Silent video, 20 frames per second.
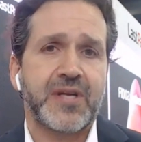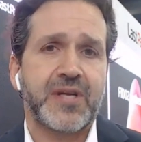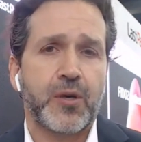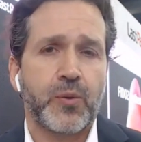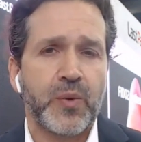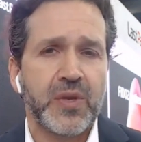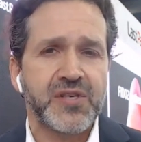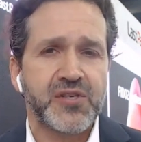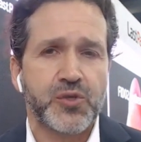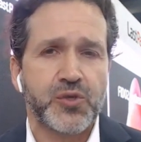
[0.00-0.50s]
And
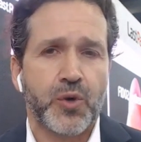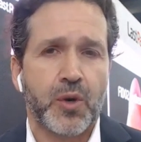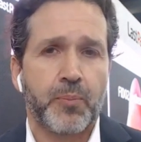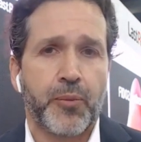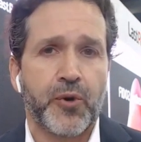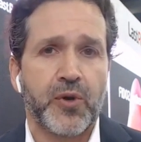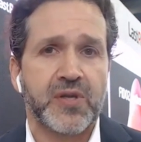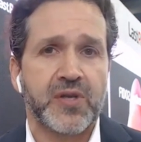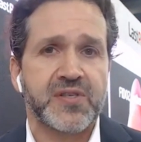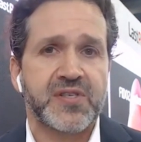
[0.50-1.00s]
it really sort of
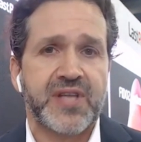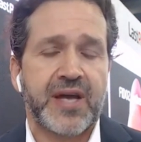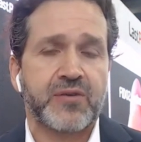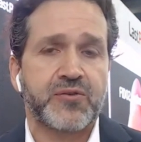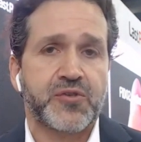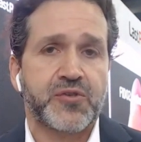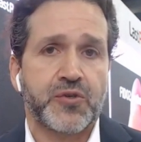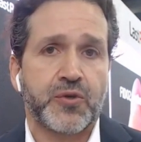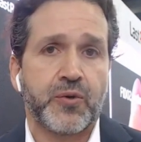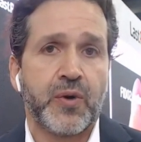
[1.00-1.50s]
boils
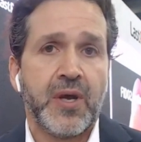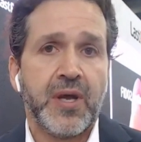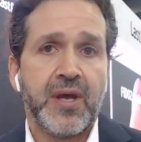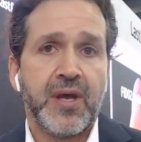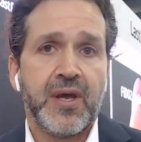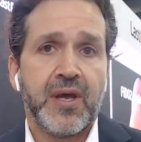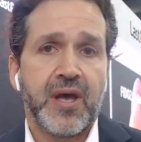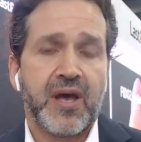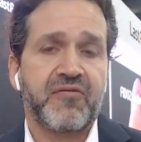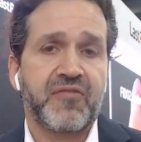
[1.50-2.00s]
down to
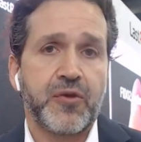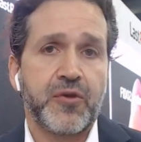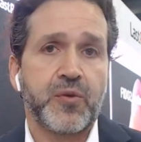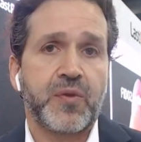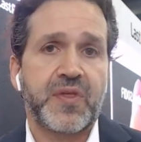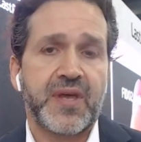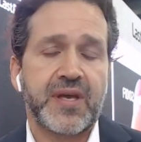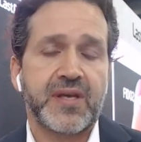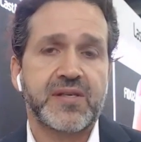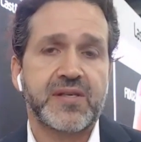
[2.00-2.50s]
a few
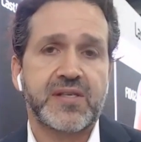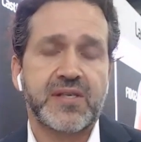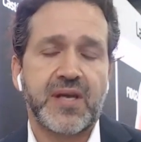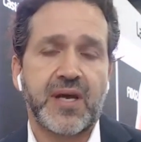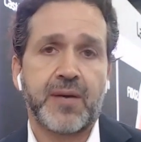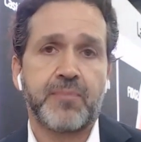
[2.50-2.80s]
things.